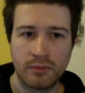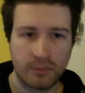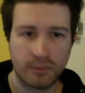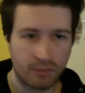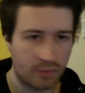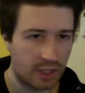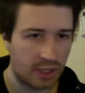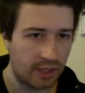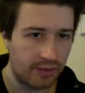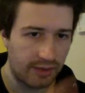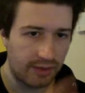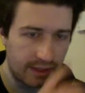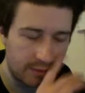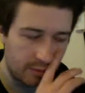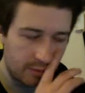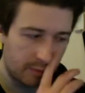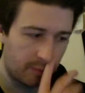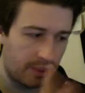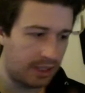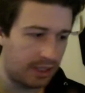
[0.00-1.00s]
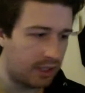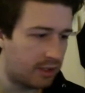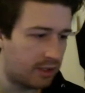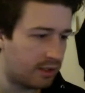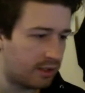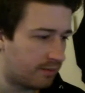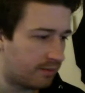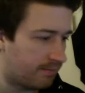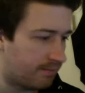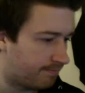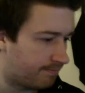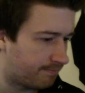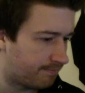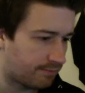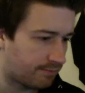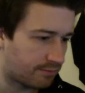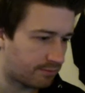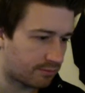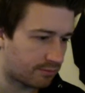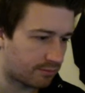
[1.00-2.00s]
That's what we got.
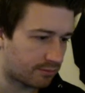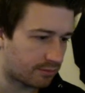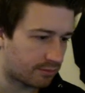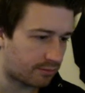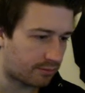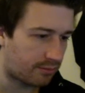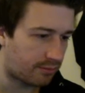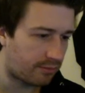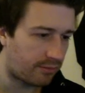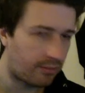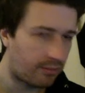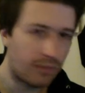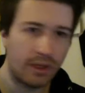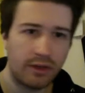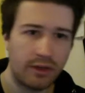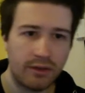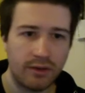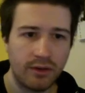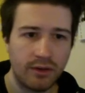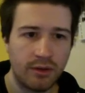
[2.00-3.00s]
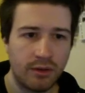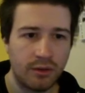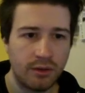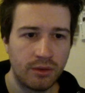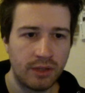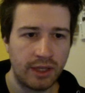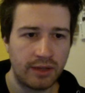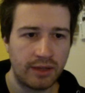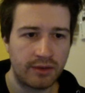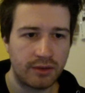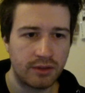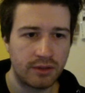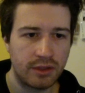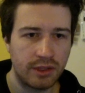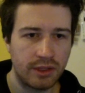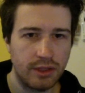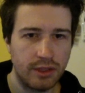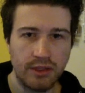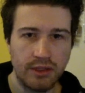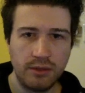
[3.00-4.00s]
So let's
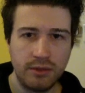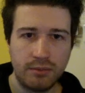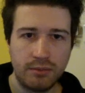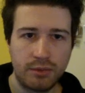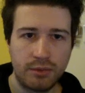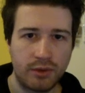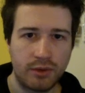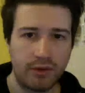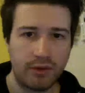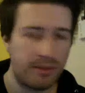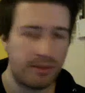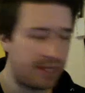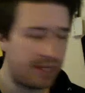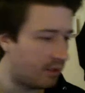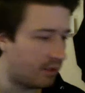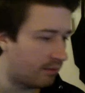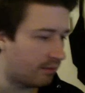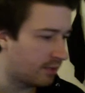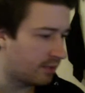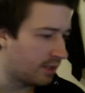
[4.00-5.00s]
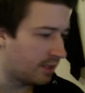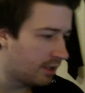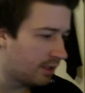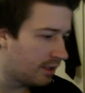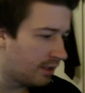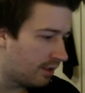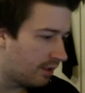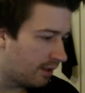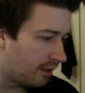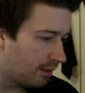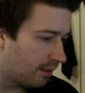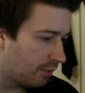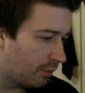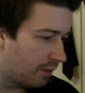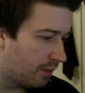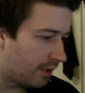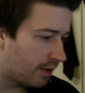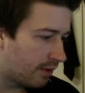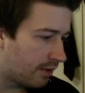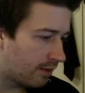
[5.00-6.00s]
continue programming. We
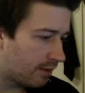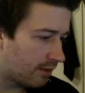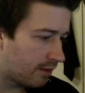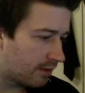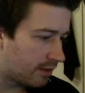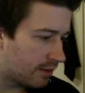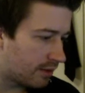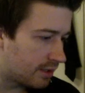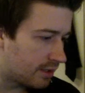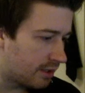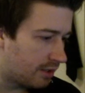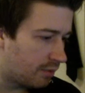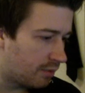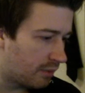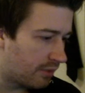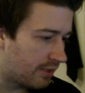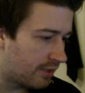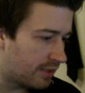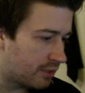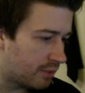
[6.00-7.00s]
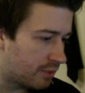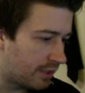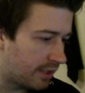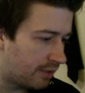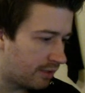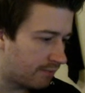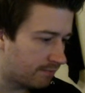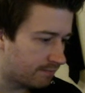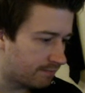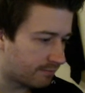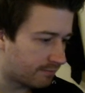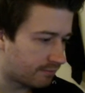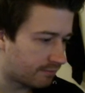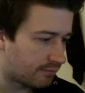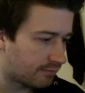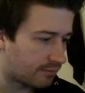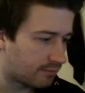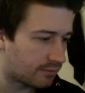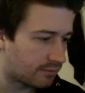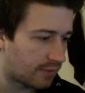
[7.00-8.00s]
continue with this wing,
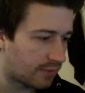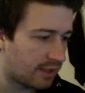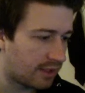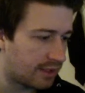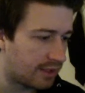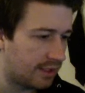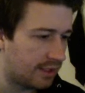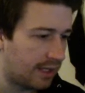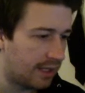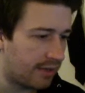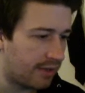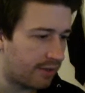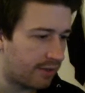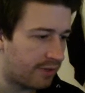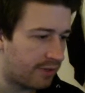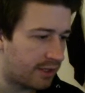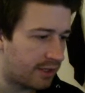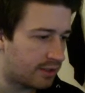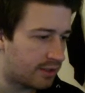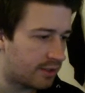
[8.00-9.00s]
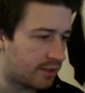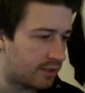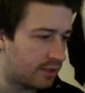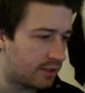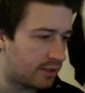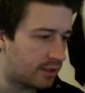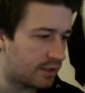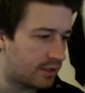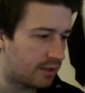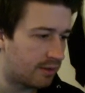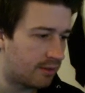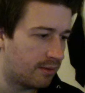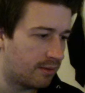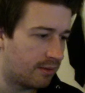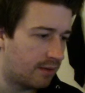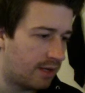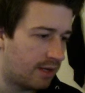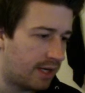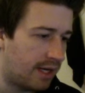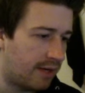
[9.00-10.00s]
select the fixtures,
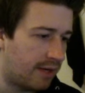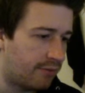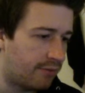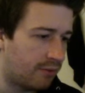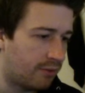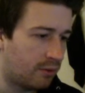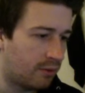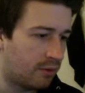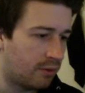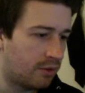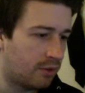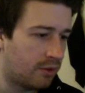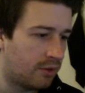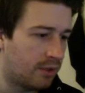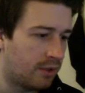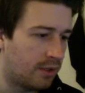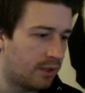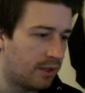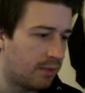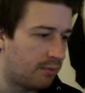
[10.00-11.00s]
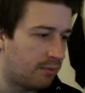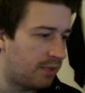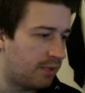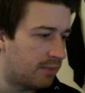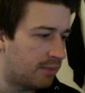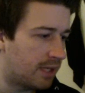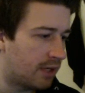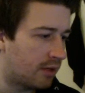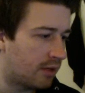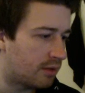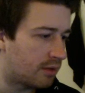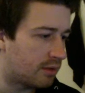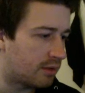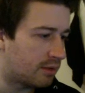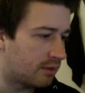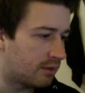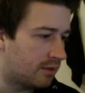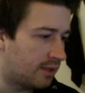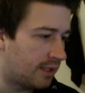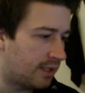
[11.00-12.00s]
add full, beam out,
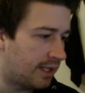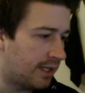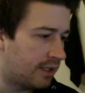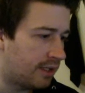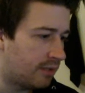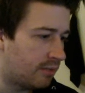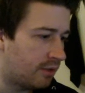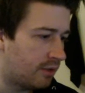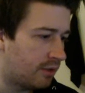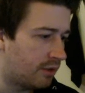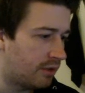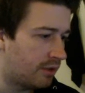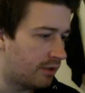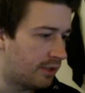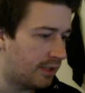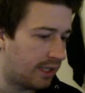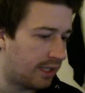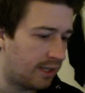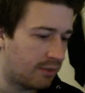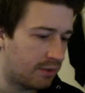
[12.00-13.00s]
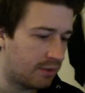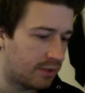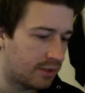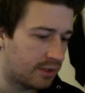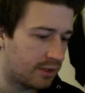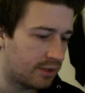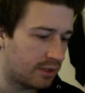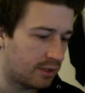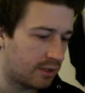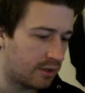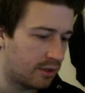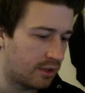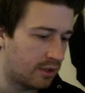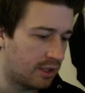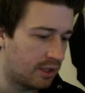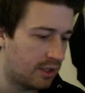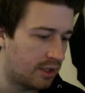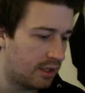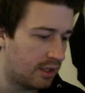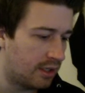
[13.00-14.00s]
delay dimmer, delay position,
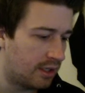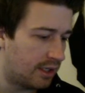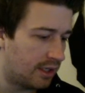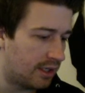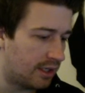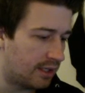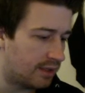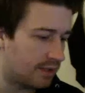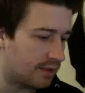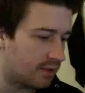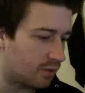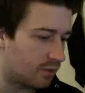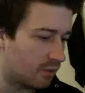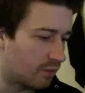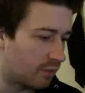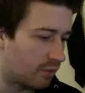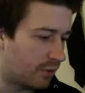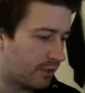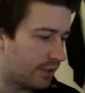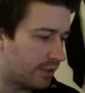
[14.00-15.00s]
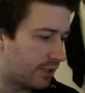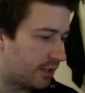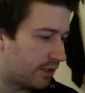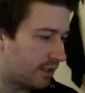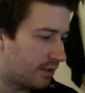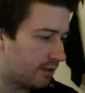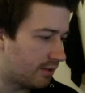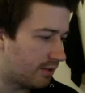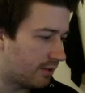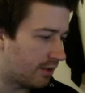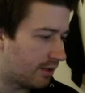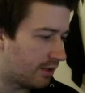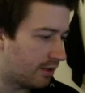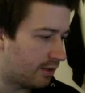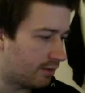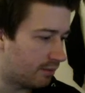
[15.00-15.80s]
and store merge it into the queue.